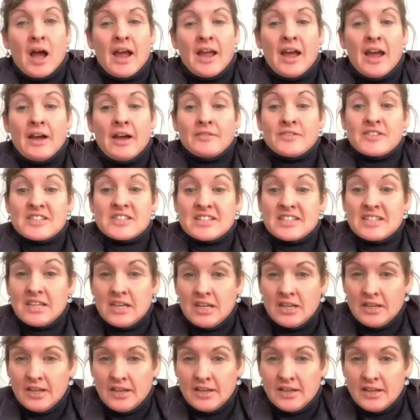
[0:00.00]
have
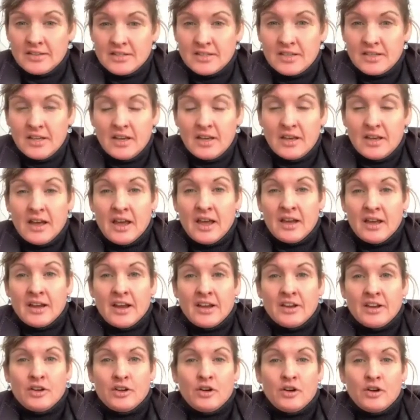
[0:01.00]
seen it, and I
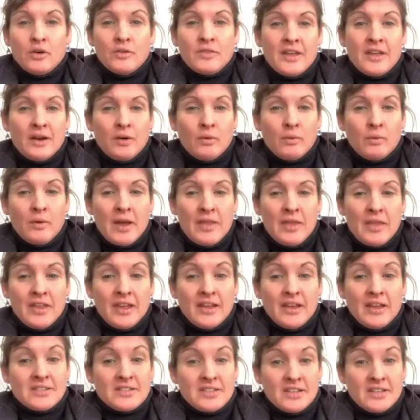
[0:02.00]
know that when
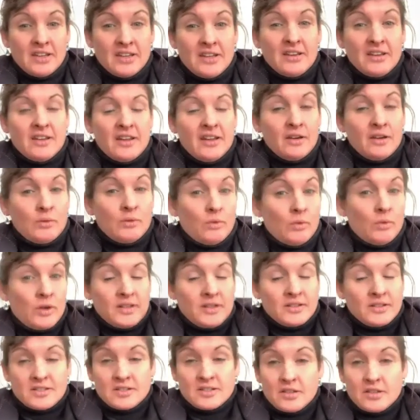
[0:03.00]
they did it, it
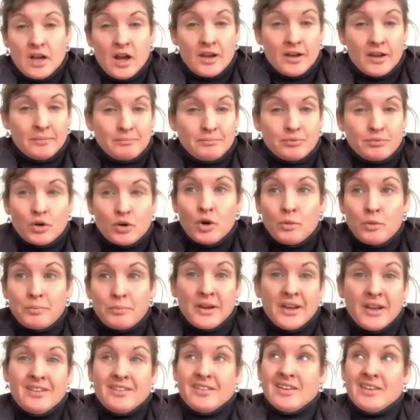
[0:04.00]
was an
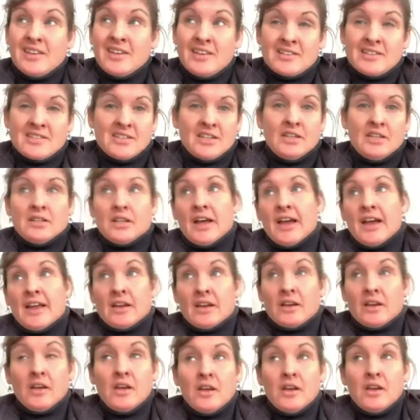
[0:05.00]
appropriate, easy, like
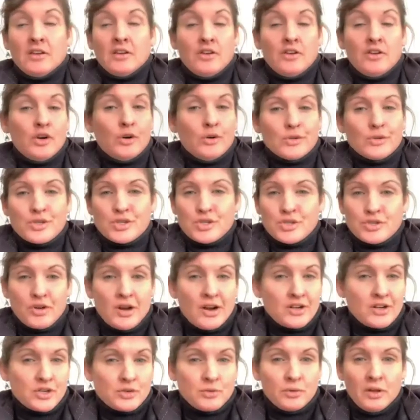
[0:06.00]
no
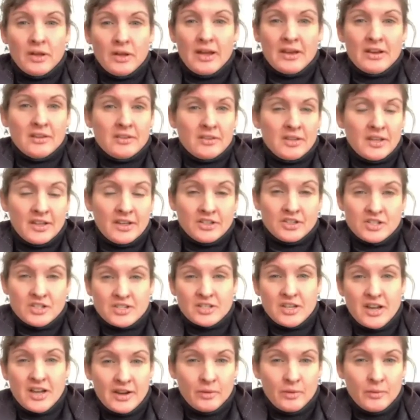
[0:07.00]
structural anything. It just
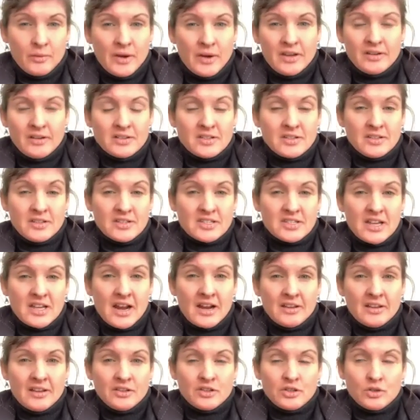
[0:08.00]
kind of went into the side
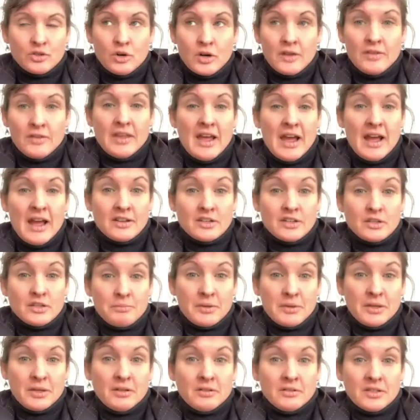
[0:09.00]
of the door, and they had to
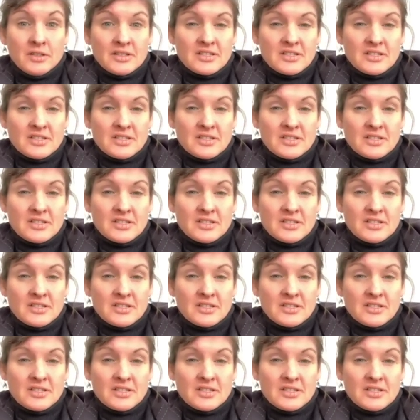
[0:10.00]
build